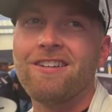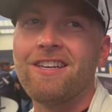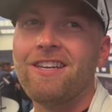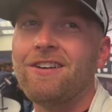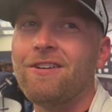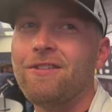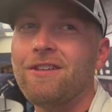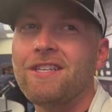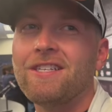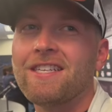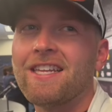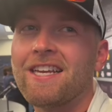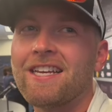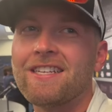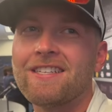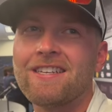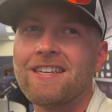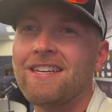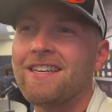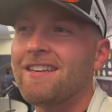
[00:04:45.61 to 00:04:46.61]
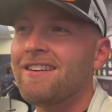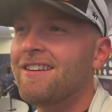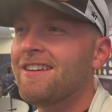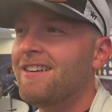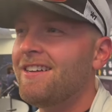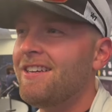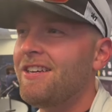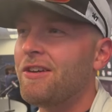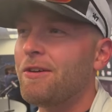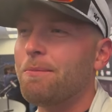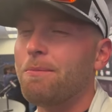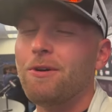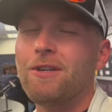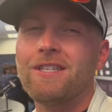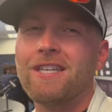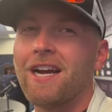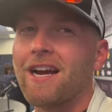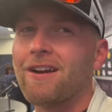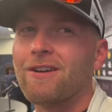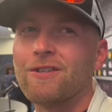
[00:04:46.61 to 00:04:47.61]
You know, these things you can put
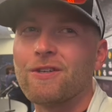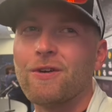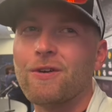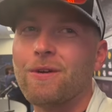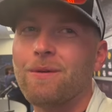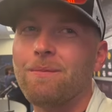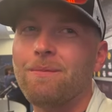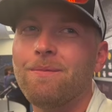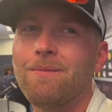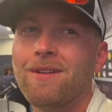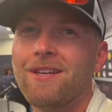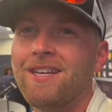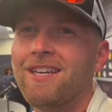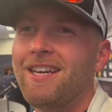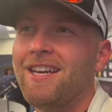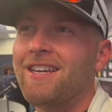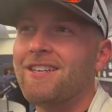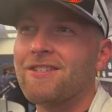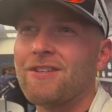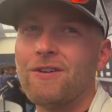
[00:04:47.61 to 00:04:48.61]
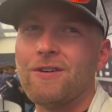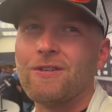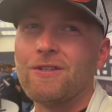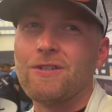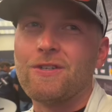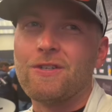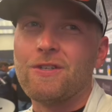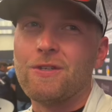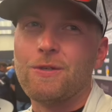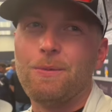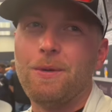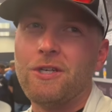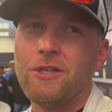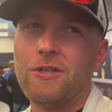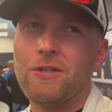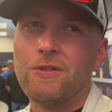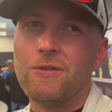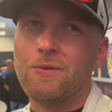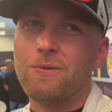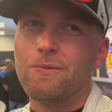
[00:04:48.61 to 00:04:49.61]
tires on them, and as long as the
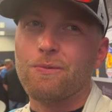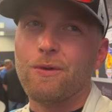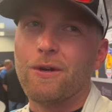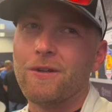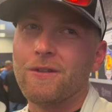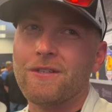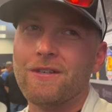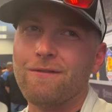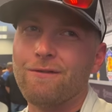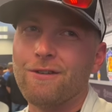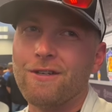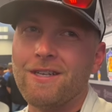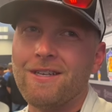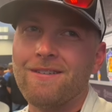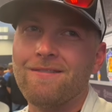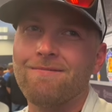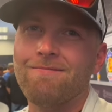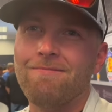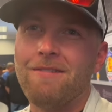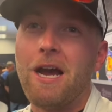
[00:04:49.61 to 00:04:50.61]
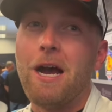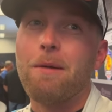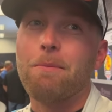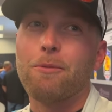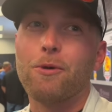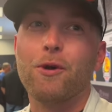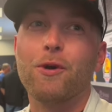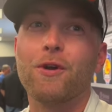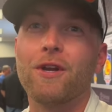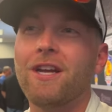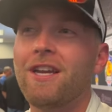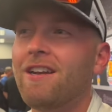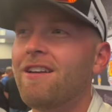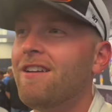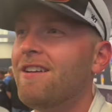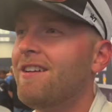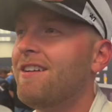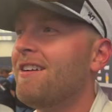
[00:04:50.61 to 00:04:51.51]
suspension's relatively not broken,